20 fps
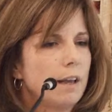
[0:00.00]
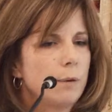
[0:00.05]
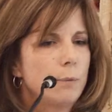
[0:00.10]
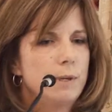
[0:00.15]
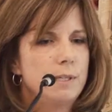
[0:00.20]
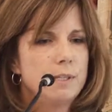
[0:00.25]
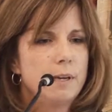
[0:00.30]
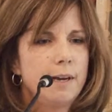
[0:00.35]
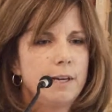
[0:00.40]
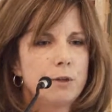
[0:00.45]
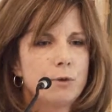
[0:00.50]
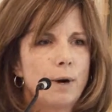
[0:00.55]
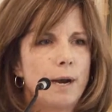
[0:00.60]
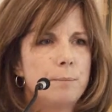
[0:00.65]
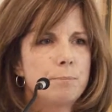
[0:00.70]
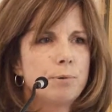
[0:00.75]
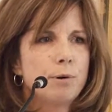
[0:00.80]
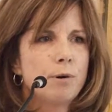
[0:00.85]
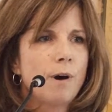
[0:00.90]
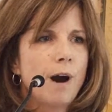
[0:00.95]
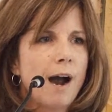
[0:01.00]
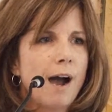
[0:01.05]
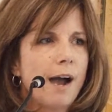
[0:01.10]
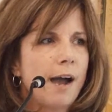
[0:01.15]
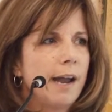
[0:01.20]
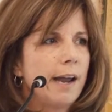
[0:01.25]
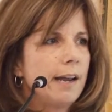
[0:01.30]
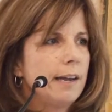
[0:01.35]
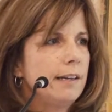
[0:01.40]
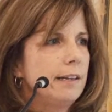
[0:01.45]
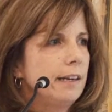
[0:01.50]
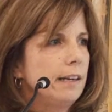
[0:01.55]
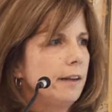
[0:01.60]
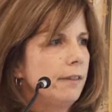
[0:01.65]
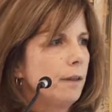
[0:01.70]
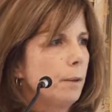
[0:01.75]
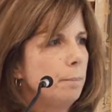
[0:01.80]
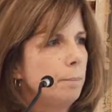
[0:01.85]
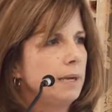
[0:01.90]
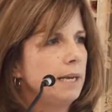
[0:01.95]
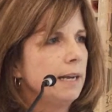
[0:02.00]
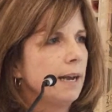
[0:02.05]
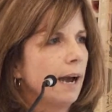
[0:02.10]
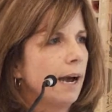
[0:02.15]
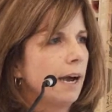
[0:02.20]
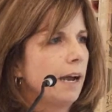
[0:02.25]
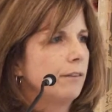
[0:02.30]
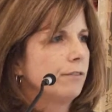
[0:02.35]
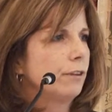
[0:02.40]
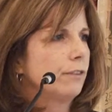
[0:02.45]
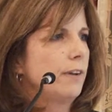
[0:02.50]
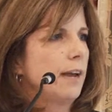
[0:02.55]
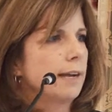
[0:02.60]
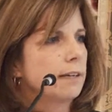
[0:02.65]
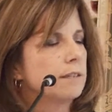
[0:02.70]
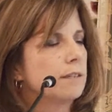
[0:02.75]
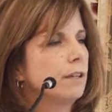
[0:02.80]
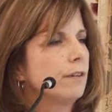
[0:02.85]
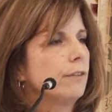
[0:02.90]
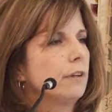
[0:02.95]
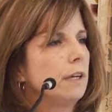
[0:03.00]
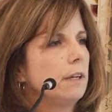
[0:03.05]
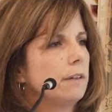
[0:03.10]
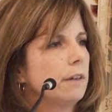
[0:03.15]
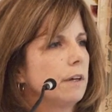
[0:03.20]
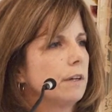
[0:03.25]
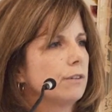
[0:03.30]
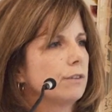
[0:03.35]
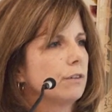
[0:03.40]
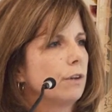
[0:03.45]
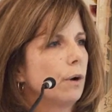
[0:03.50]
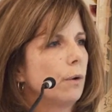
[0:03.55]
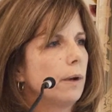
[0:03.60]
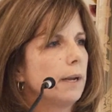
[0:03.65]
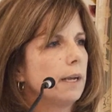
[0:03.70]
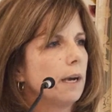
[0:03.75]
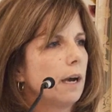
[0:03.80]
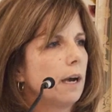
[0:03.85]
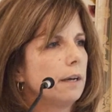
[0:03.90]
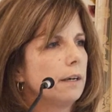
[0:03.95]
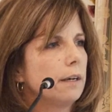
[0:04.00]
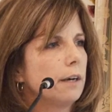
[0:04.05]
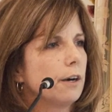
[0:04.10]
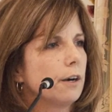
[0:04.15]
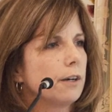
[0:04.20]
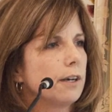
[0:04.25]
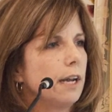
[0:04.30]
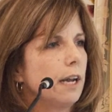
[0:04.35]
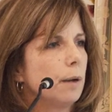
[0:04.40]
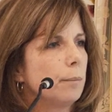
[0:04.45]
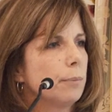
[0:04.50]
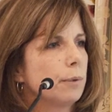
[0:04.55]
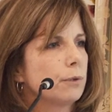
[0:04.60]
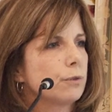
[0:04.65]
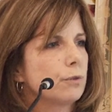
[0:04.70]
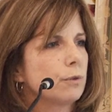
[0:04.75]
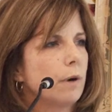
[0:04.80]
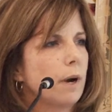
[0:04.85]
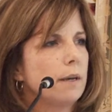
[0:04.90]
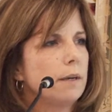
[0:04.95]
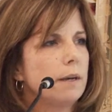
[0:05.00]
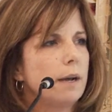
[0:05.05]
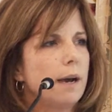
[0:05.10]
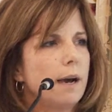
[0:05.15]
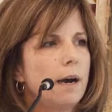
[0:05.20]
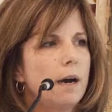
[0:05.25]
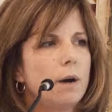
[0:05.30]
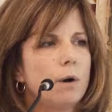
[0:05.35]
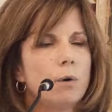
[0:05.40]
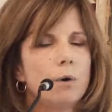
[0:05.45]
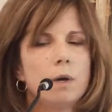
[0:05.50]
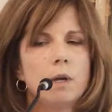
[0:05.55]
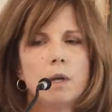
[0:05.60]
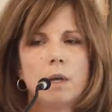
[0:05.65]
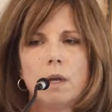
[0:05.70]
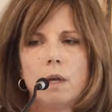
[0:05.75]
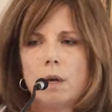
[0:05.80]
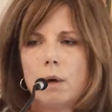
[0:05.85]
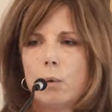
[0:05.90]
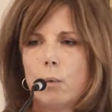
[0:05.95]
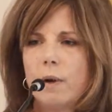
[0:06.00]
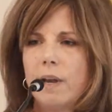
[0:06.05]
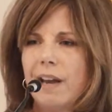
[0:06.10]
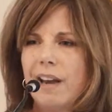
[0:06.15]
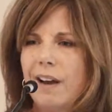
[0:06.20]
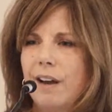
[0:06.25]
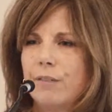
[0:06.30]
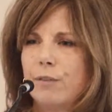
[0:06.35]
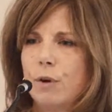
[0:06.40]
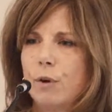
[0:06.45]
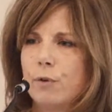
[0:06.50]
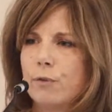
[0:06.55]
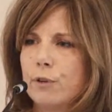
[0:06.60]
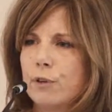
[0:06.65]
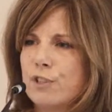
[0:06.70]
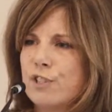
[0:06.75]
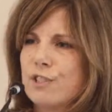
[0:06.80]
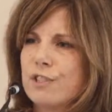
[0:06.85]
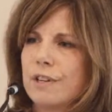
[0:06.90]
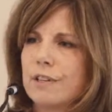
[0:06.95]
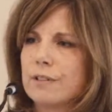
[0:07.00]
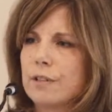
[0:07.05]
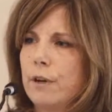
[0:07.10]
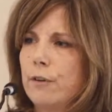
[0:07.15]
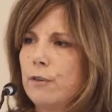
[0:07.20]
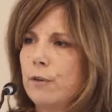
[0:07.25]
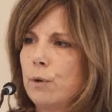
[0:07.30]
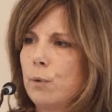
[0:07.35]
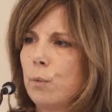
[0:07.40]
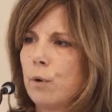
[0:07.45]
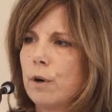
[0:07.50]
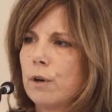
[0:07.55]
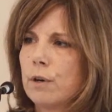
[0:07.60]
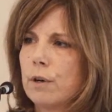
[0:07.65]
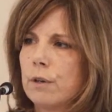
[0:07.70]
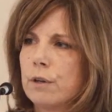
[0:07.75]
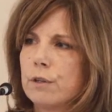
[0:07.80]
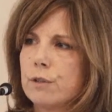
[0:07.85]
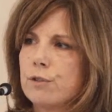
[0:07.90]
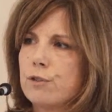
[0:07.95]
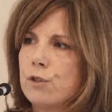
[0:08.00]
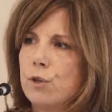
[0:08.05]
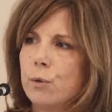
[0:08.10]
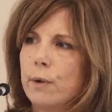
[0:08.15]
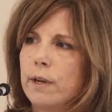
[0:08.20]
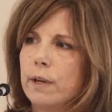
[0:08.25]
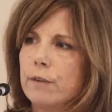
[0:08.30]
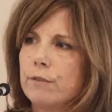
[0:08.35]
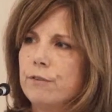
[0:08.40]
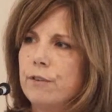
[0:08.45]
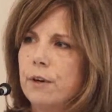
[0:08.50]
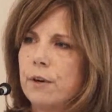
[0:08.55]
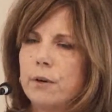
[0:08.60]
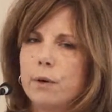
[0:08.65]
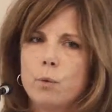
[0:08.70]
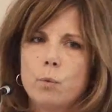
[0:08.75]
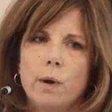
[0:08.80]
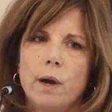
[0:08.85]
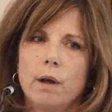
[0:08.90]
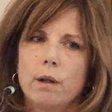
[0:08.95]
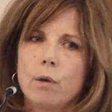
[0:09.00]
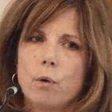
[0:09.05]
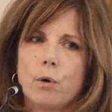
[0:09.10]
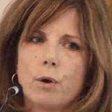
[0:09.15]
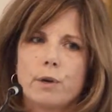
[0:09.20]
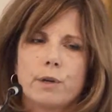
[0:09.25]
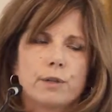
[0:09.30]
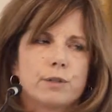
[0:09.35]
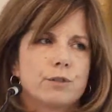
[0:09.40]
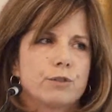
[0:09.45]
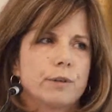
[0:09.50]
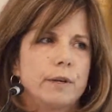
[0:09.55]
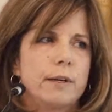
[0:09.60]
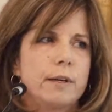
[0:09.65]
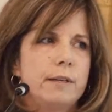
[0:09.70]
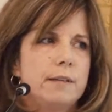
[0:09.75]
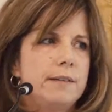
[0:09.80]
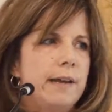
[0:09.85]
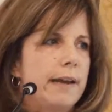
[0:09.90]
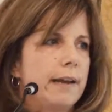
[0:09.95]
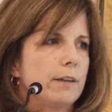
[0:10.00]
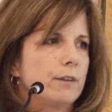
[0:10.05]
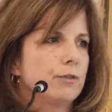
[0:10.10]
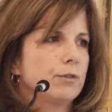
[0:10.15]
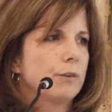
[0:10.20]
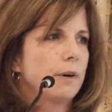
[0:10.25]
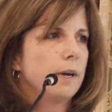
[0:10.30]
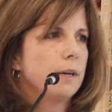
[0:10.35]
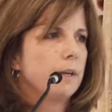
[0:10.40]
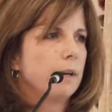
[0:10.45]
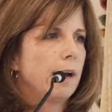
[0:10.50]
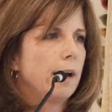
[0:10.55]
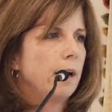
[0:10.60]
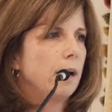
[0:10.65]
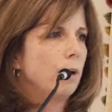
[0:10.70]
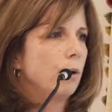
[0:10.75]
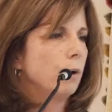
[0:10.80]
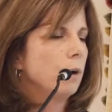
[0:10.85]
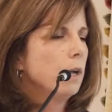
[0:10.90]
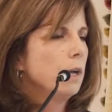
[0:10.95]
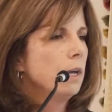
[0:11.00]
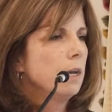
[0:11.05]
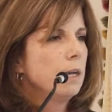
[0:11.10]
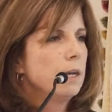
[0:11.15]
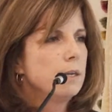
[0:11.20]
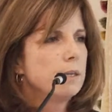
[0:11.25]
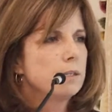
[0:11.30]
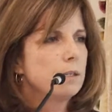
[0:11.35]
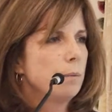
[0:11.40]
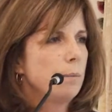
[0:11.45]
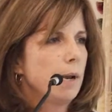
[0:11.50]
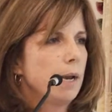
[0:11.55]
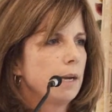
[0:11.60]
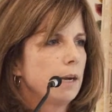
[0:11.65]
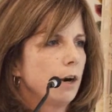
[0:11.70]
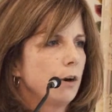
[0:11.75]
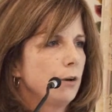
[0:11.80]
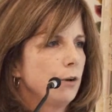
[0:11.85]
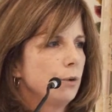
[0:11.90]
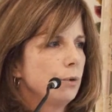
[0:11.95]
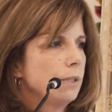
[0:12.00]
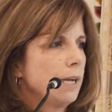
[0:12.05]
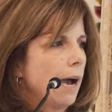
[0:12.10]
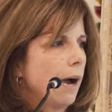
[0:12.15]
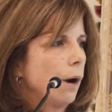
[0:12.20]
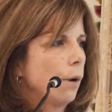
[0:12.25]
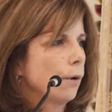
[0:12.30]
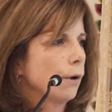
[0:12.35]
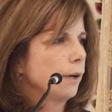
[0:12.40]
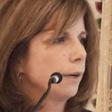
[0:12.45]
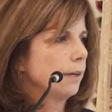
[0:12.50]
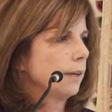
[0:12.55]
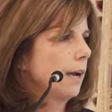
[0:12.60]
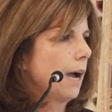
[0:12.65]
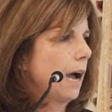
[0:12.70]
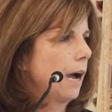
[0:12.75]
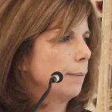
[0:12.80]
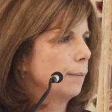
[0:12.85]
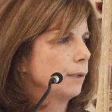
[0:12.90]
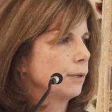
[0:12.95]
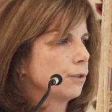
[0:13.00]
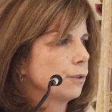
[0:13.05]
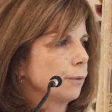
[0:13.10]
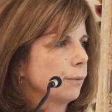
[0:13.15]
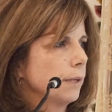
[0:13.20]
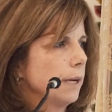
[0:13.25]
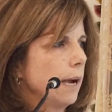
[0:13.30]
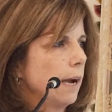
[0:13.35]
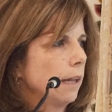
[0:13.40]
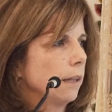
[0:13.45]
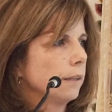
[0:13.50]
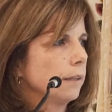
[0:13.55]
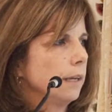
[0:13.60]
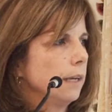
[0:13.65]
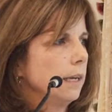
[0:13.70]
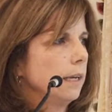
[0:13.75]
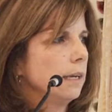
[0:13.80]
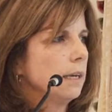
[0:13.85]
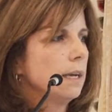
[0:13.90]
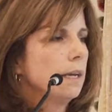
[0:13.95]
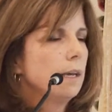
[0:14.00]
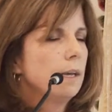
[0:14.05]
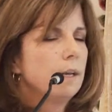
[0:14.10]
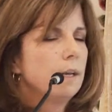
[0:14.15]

We take great pride in the beehive of activity that is going on in our campus right now. We have over 600 workers doing a very well orchestrated dance right now to make our new tower and commons a reality.